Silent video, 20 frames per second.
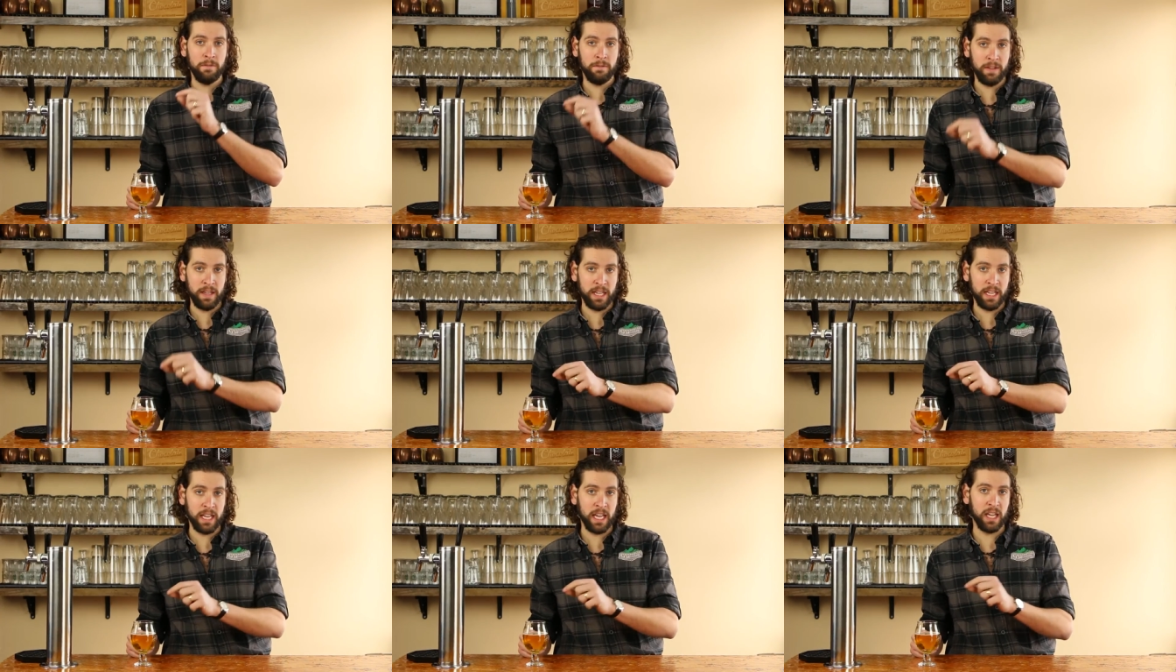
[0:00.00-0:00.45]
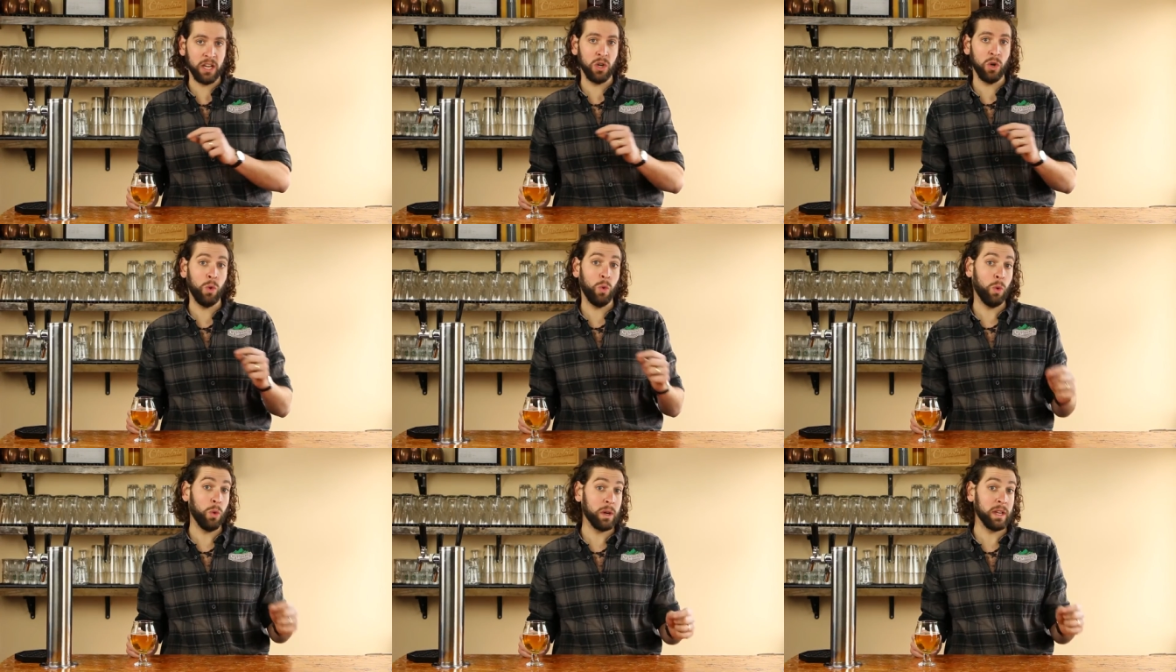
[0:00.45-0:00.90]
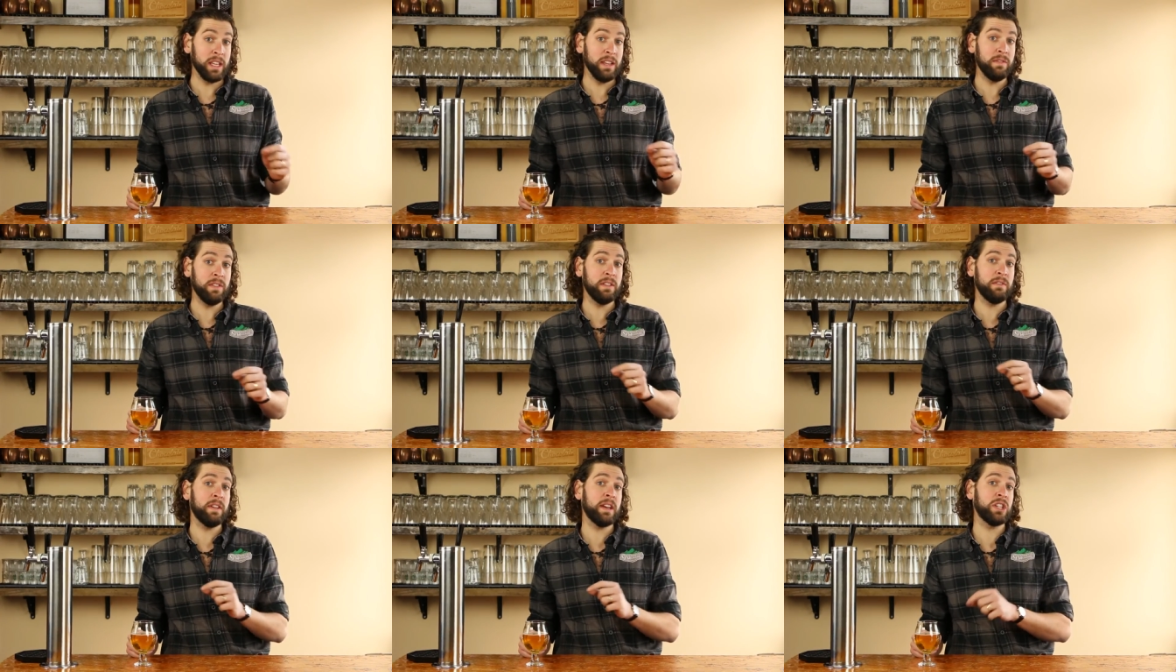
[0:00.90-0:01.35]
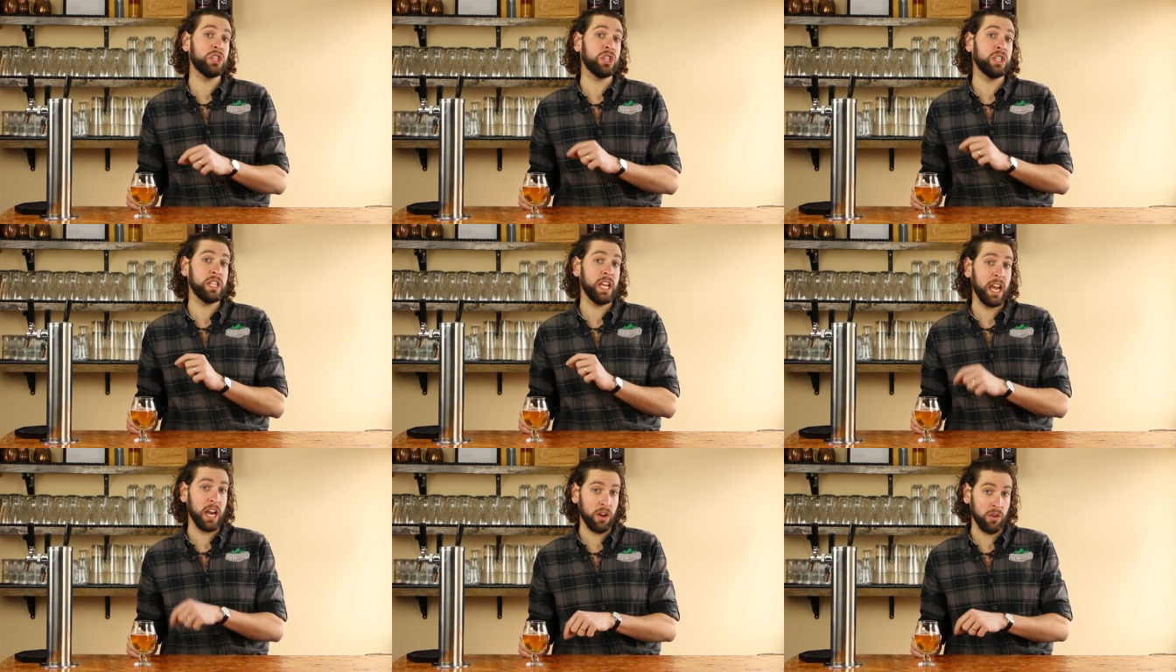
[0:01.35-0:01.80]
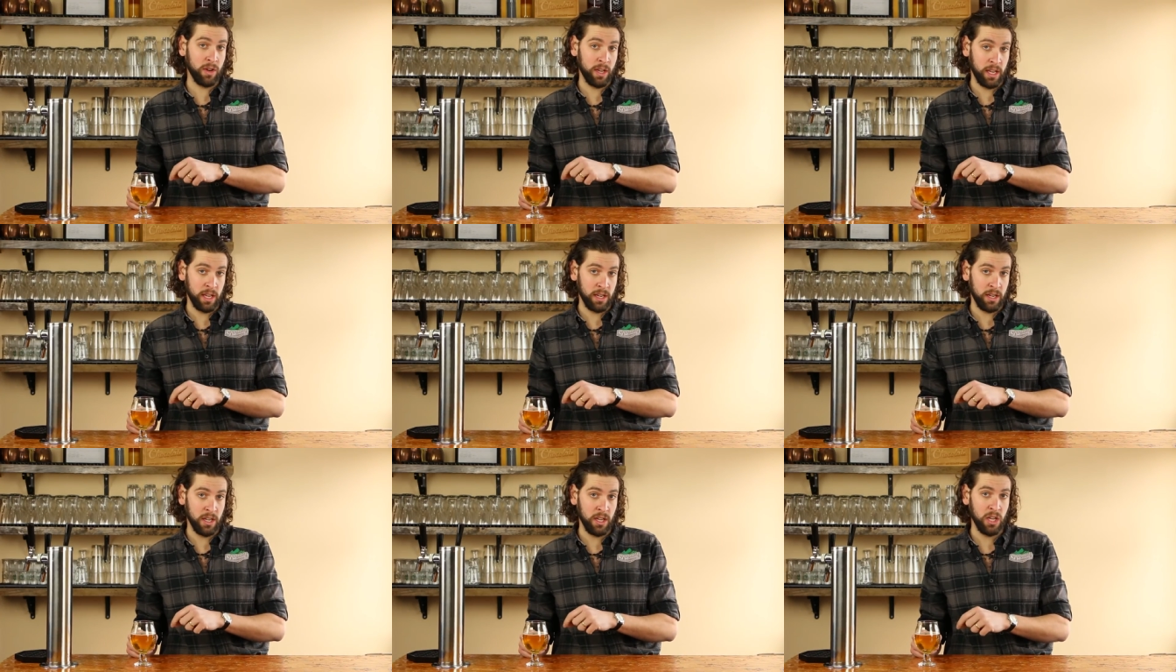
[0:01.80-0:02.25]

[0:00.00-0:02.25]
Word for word: vegan or even vegetarian.